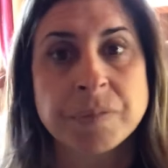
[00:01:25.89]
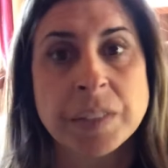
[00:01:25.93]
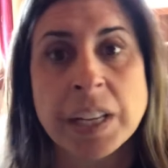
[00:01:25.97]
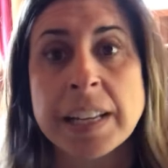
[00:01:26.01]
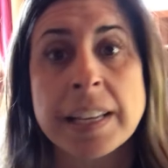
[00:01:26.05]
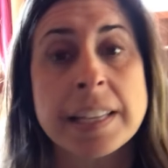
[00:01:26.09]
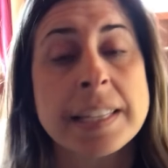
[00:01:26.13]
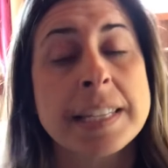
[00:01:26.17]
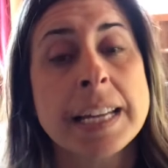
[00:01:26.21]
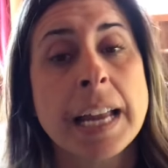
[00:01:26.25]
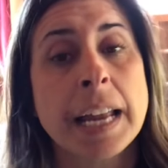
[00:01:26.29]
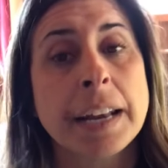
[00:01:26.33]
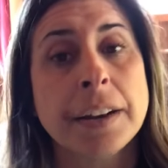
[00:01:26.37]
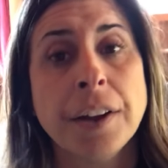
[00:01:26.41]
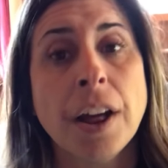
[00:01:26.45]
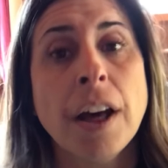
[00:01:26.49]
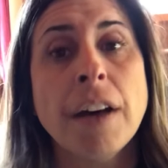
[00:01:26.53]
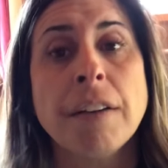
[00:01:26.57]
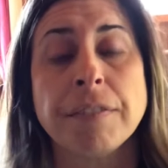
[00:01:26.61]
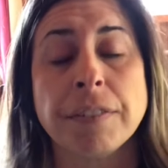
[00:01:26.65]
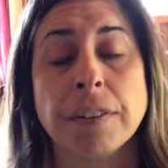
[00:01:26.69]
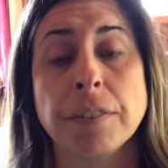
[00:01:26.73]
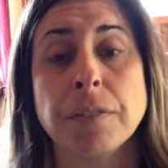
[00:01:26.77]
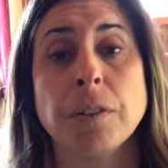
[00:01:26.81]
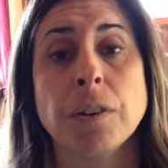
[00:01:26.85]
It's not
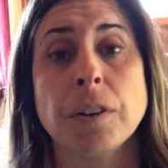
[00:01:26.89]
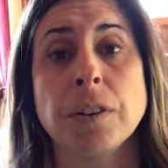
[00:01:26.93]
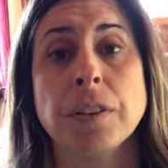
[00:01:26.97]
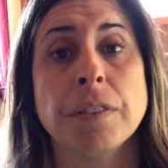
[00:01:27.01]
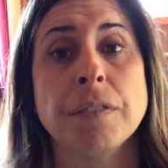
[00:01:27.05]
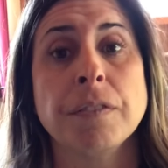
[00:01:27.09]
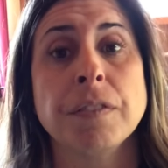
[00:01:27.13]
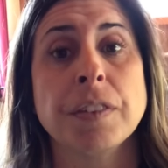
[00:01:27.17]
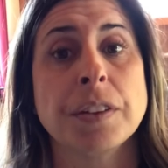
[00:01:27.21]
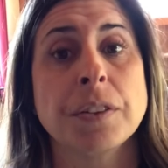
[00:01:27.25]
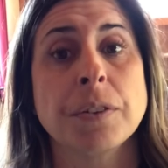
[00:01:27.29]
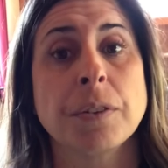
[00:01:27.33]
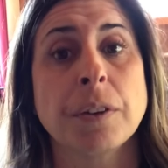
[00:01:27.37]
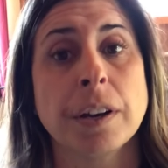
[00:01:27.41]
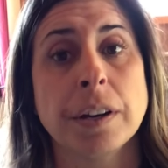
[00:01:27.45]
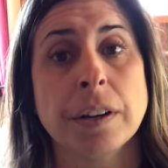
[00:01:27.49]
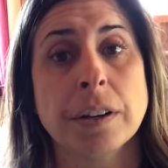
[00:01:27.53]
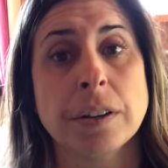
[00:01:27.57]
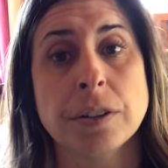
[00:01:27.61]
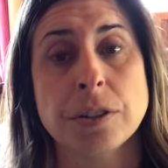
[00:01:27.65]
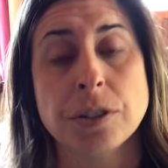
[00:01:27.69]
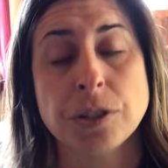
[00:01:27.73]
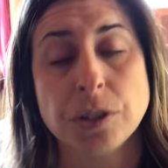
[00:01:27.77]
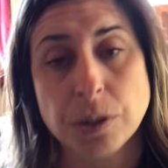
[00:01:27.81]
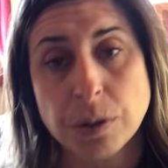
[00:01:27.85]
enough for 4th and 5th
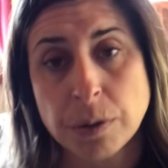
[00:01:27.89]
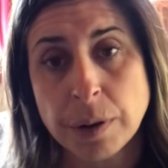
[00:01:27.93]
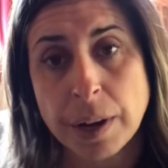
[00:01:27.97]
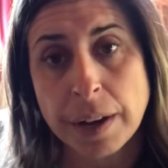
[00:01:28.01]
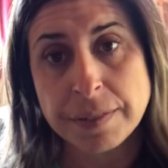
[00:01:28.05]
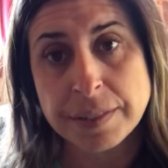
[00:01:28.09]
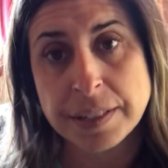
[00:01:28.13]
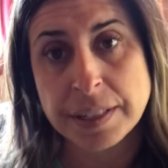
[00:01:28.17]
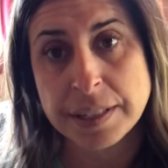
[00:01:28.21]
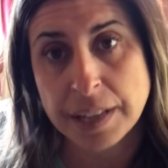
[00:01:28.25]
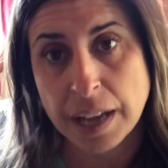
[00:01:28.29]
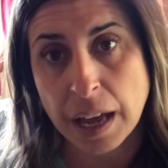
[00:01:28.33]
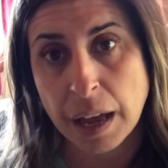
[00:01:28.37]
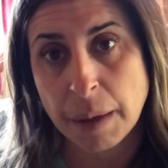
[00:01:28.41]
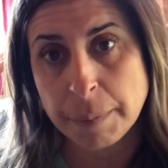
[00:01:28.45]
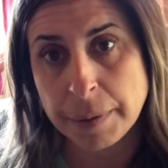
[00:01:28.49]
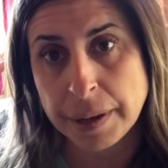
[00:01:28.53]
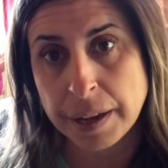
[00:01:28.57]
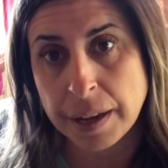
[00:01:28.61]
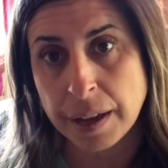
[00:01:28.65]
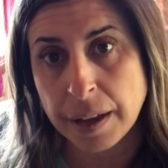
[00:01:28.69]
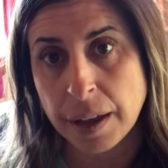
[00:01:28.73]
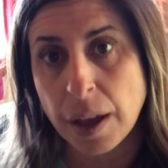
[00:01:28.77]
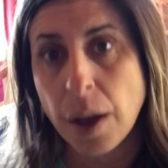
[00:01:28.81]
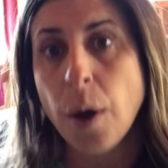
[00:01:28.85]
graders. You have to tell
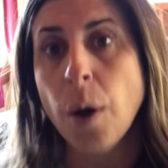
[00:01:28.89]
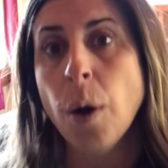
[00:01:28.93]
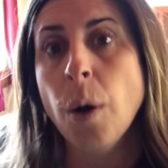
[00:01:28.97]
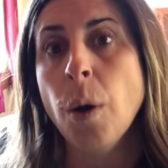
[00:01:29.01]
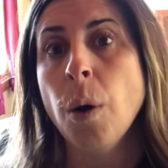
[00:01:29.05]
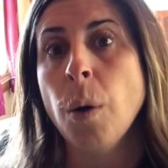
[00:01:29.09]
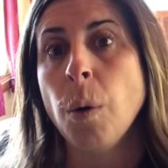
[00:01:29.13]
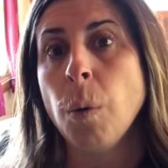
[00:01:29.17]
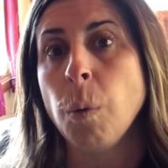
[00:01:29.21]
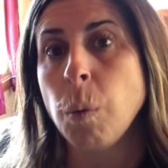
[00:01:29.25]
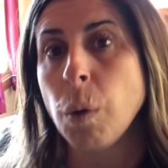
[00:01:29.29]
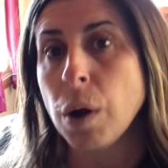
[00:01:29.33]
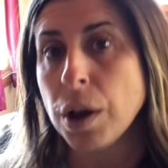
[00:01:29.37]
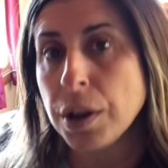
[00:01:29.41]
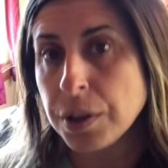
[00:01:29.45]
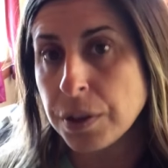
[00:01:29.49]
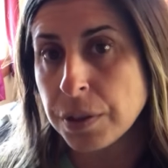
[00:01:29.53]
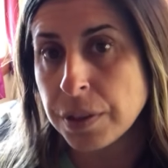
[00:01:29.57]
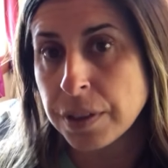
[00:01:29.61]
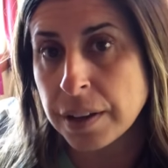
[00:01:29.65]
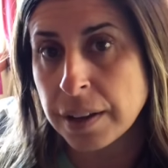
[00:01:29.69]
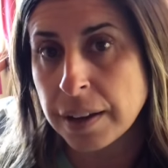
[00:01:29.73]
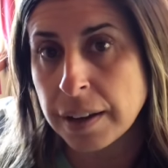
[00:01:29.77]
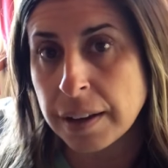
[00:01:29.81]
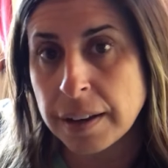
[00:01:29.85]
me what you
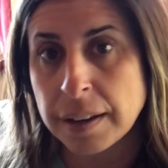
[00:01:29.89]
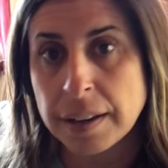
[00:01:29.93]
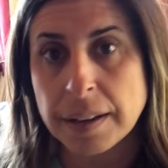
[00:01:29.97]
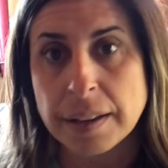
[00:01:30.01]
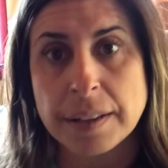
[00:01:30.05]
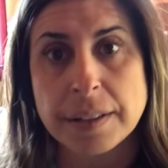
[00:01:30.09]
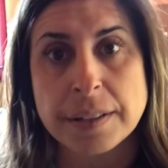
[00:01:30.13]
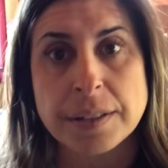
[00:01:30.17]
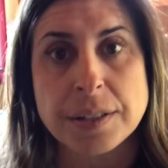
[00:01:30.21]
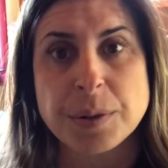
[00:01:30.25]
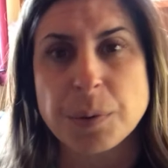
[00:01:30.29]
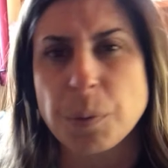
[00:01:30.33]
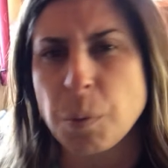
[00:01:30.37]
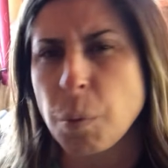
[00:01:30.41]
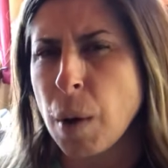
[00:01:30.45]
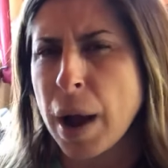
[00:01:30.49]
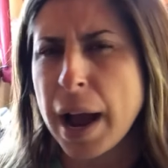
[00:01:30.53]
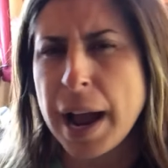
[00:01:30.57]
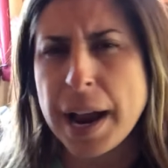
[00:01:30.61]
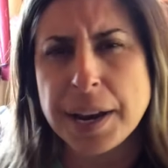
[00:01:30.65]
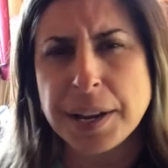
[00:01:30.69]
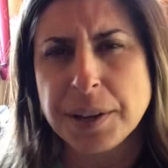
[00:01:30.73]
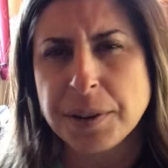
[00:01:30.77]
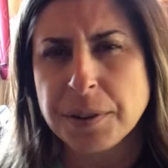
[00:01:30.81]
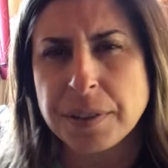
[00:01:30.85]
think it is,
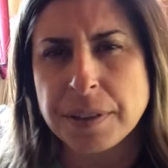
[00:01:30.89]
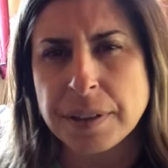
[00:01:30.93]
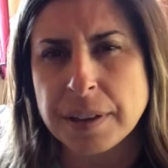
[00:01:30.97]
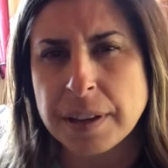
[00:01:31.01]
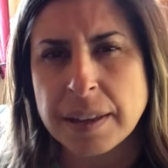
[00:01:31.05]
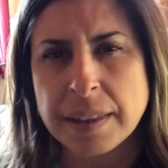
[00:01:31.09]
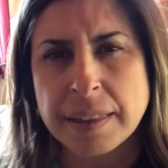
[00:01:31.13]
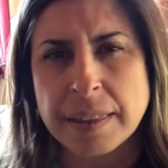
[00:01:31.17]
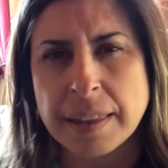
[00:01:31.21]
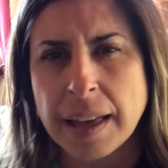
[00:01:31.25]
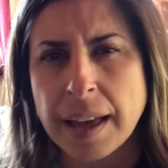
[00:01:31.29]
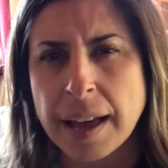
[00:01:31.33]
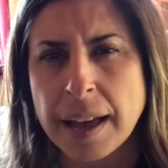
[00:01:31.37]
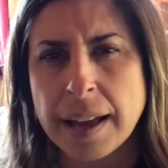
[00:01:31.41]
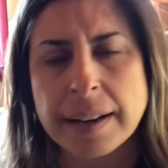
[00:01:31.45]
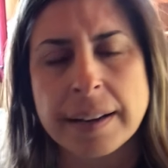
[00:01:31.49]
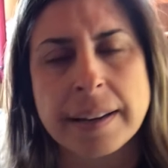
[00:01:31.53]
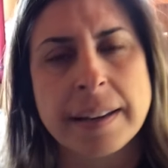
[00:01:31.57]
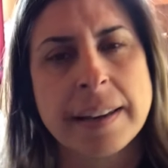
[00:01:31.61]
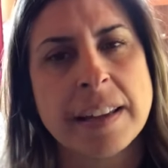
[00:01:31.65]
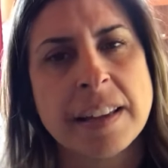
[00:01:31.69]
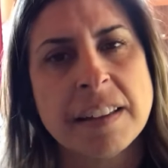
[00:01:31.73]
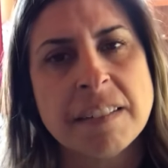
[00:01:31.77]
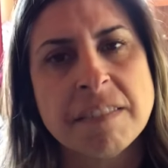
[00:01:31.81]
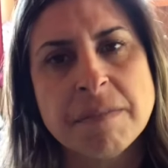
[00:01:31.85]
why you think that.
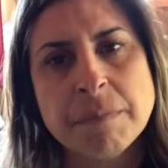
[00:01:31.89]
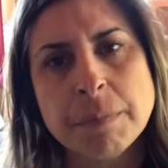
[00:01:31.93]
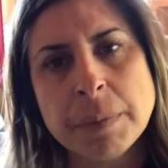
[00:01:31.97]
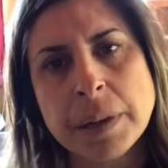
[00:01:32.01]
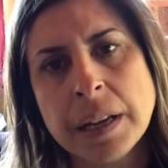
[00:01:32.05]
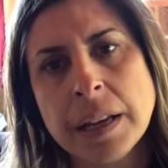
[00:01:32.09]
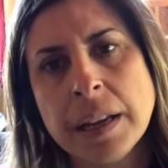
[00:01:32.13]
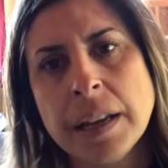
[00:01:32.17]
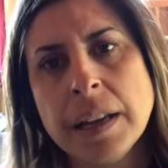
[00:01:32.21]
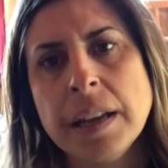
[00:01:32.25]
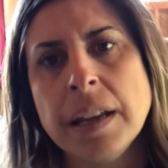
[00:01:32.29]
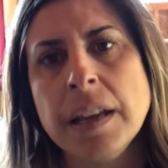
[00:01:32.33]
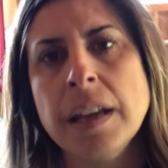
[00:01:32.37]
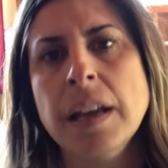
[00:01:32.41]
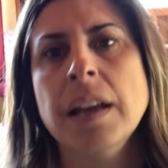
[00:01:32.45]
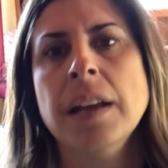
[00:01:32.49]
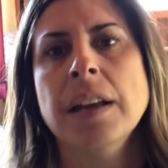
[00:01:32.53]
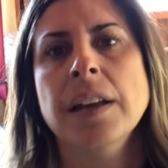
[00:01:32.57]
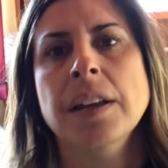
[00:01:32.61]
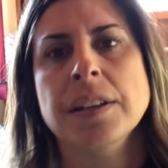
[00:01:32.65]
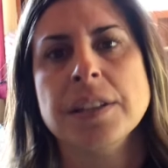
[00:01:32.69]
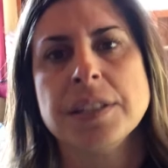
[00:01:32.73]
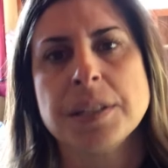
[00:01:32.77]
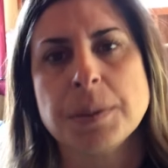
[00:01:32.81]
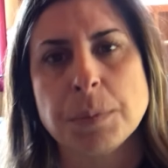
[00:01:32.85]
Give me
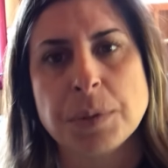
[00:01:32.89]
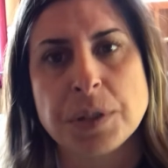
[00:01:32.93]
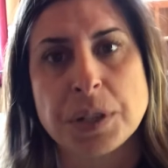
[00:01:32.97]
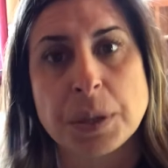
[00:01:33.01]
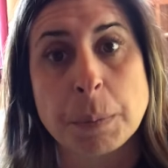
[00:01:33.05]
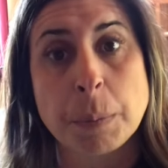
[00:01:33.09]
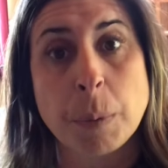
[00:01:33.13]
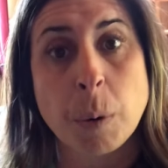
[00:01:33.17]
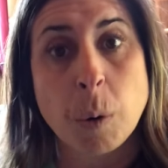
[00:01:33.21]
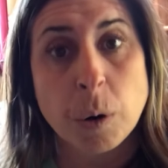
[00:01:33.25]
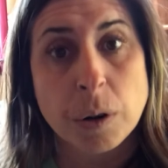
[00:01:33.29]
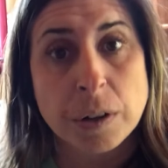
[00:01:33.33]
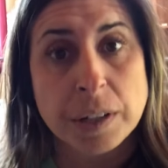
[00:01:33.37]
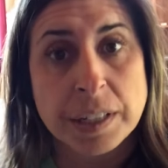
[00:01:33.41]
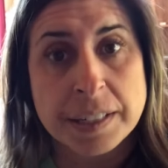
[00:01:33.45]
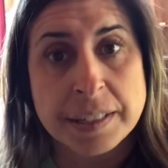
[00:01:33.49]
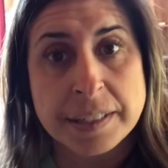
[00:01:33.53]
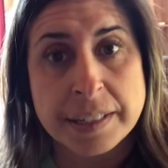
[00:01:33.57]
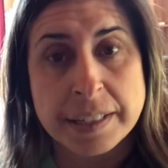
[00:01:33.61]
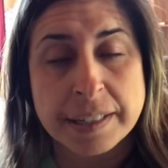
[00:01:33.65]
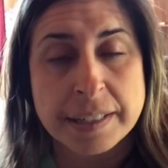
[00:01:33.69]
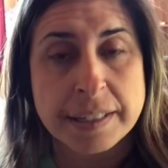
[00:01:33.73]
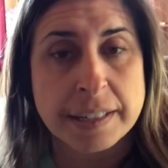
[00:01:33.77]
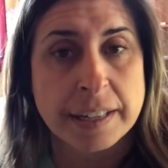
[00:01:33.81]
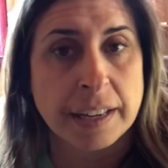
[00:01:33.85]
some supporting
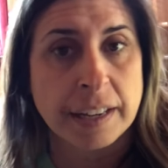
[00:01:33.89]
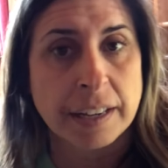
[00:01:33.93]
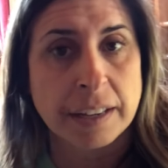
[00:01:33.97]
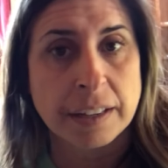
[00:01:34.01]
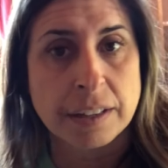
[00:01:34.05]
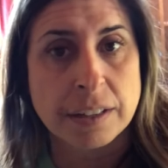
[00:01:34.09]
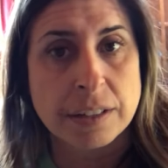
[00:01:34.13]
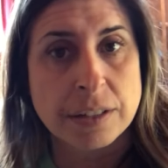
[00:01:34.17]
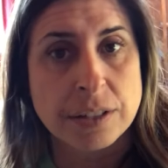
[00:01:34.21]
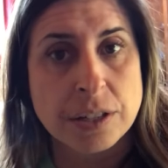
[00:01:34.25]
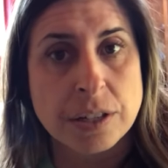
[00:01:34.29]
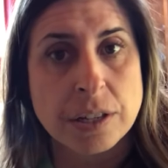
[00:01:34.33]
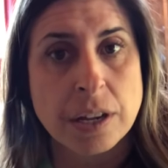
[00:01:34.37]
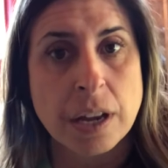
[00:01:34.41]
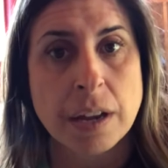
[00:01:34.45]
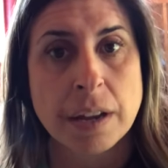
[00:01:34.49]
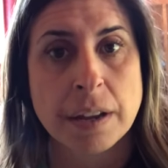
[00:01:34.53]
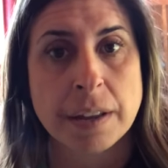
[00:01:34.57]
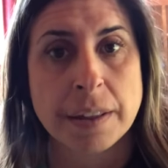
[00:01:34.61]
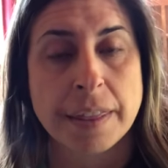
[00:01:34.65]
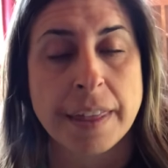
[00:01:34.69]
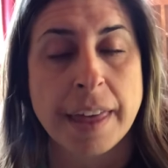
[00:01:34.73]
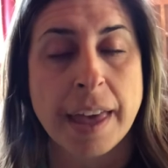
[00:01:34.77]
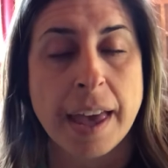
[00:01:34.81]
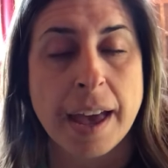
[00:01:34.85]
details
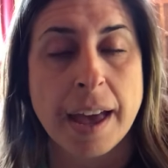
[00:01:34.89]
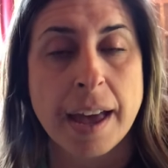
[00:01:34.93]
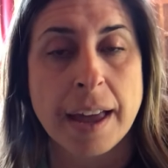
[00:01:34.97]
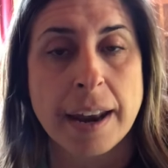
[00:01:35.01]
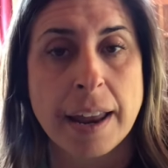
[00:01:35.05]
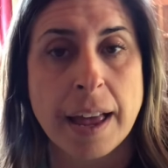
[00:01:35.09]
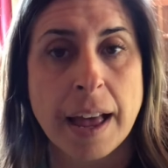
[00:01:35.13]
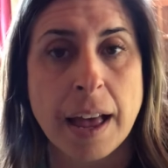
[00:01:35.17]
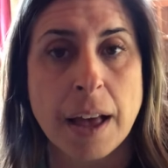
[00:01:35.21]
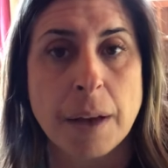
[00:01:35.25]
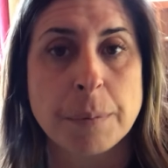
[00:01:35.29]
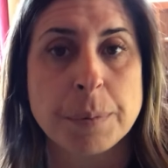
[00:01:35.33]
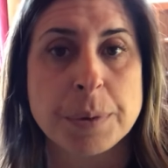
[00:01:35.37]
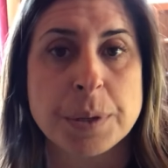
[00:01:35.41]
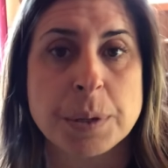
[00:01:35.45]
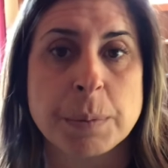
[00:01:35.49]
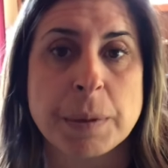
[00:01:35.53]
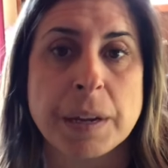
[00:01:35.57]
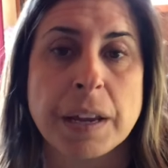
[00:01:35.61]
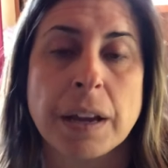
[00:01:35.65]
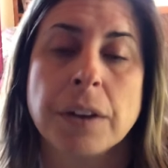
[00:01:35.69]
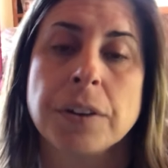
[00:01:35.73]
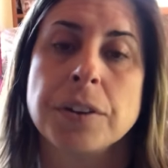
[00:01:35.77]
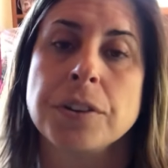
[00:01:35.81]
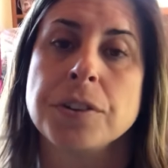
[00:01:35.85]
that helps
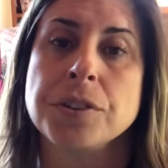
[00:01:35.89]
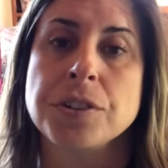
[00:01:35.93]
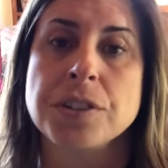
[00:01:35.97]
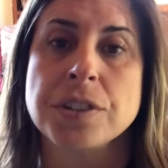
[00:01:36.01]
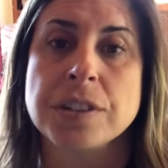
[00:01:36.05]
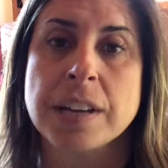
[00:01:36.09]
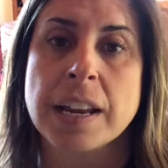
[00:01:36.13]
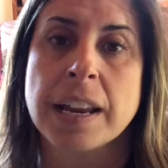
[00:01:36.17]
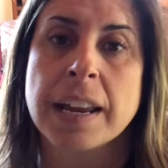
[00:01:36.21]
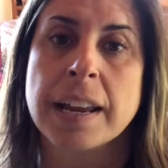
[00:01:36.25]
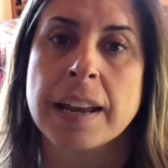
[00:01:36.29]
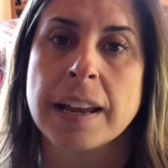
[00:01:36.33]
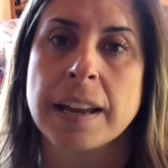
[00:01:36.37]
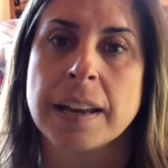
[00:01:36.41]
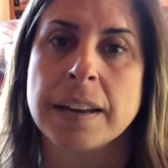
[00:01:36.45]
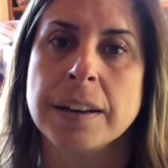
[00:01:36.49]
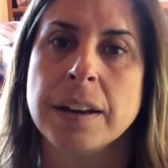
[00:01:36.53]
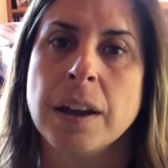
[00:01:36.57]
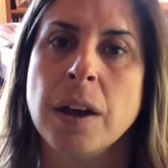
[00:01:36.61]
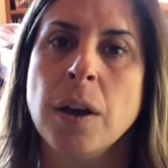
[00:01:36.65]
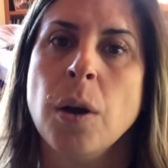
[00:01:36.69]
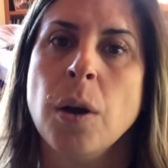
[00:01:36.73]
me understand